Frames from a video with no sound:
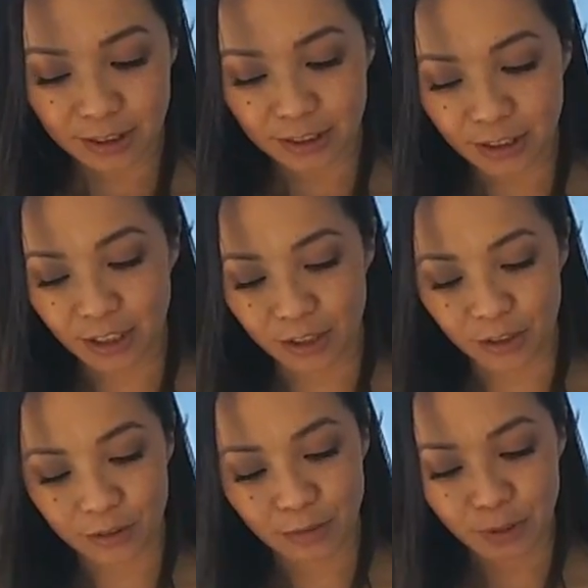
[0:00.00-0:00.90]
So
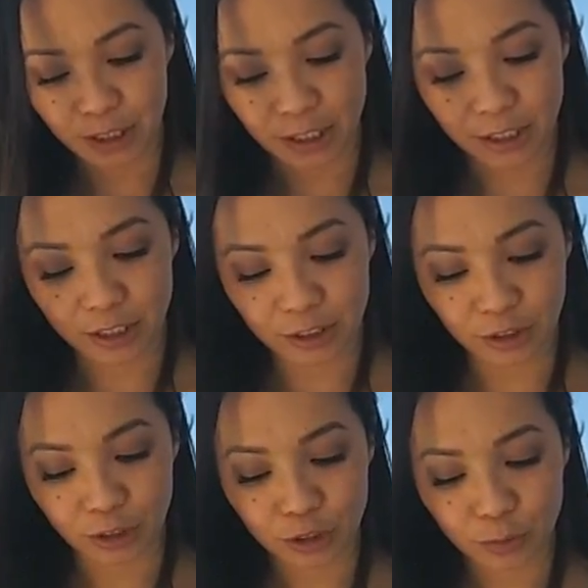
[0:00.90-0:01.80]
I'm going to
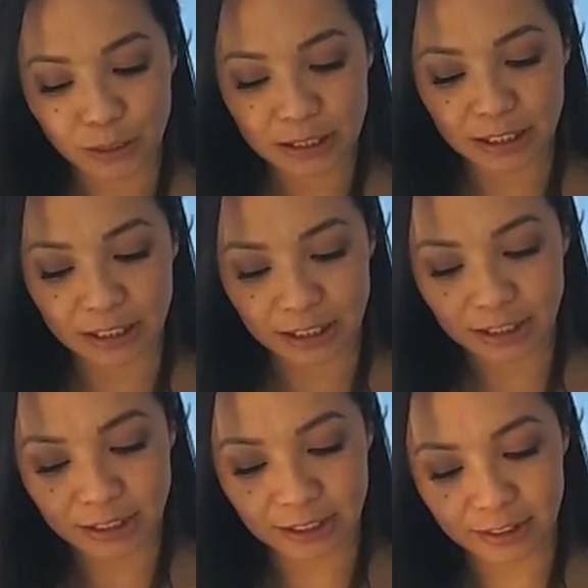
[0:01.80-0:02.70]
start squeezing
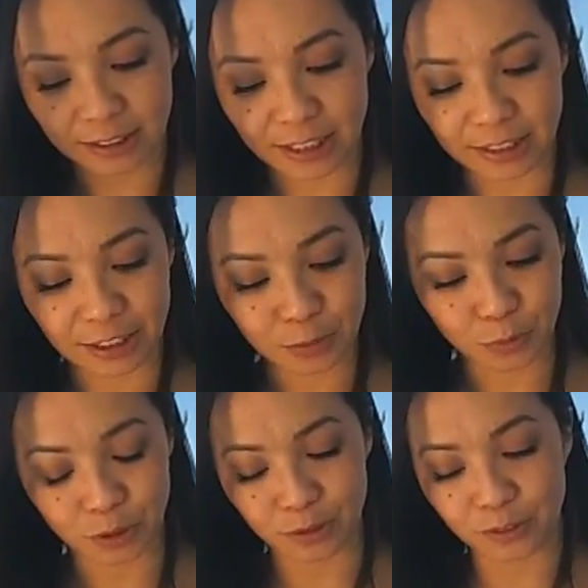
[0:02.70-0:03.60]
this, and this
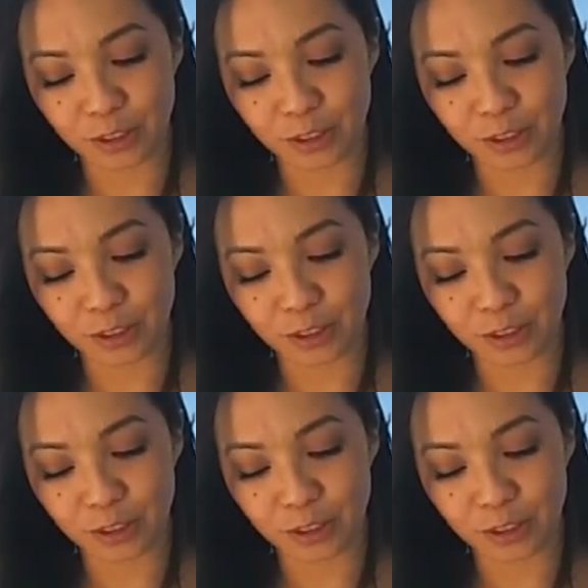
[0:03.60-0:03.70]
will